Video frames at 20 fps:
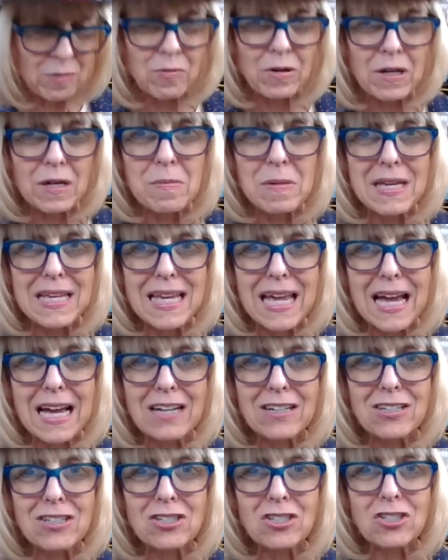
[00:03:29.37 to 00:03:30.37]
when he
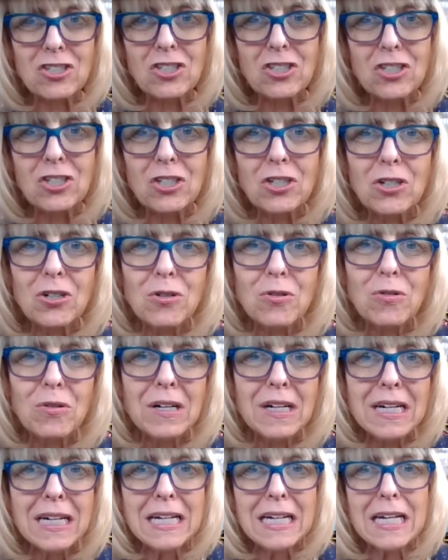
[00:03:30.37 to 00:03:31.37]
began to chew,
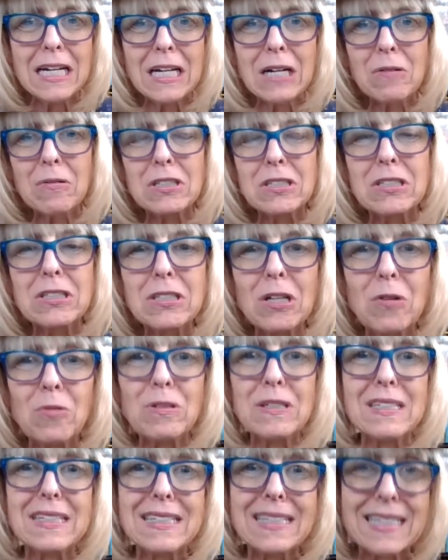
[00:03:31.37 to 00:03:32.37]
it was so
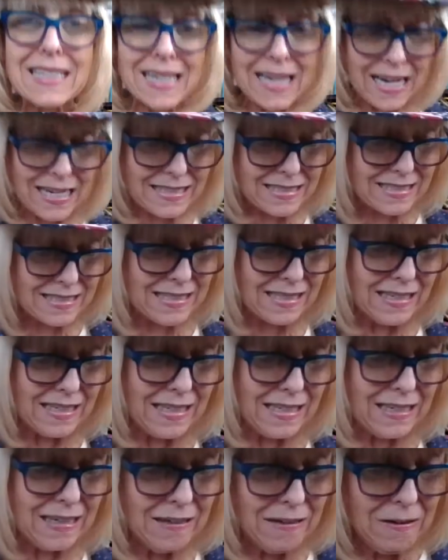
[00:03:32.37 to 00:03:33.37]

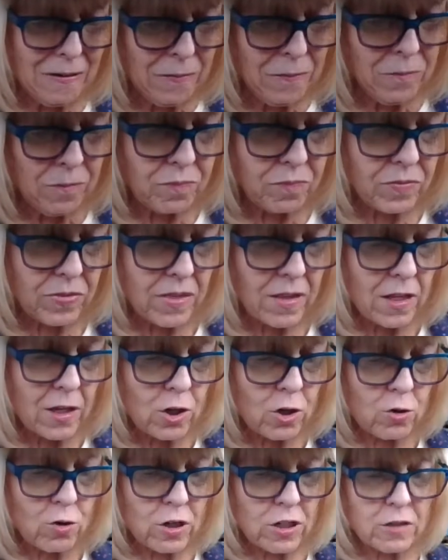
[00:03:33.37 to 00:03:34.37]
disgusting.
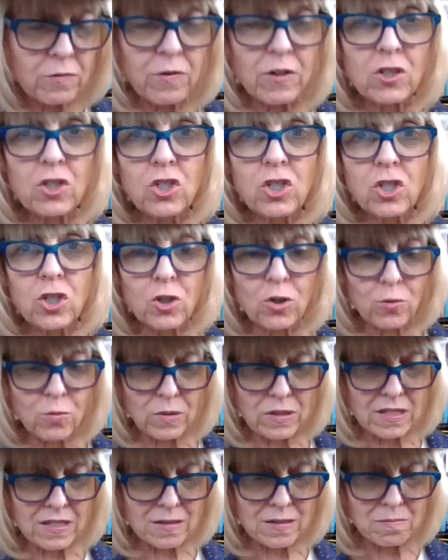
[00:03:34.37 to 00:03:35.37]
Christopher chewed
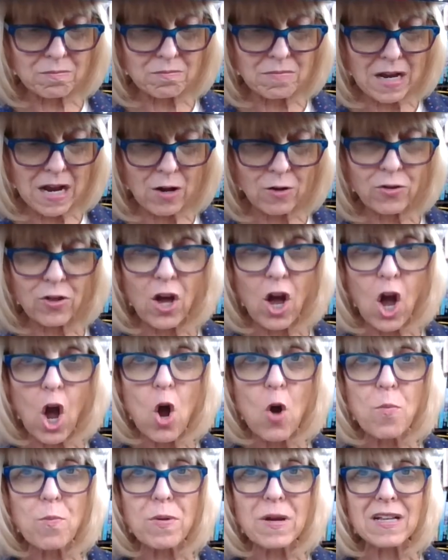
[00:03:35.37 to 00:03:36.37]
with his mouth
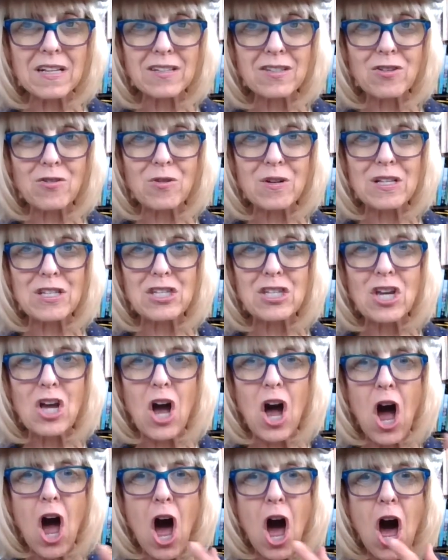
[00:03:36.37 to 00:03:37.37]
open so you could see
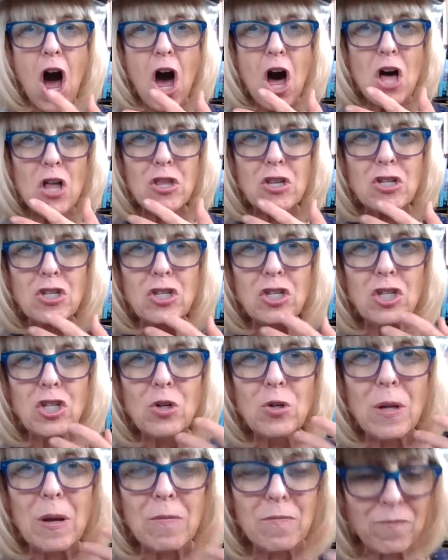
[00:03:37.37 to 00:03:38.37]
all the
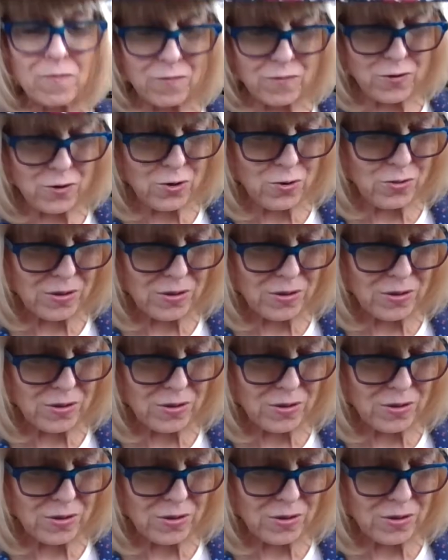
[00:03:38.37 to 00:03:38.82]
chewed up food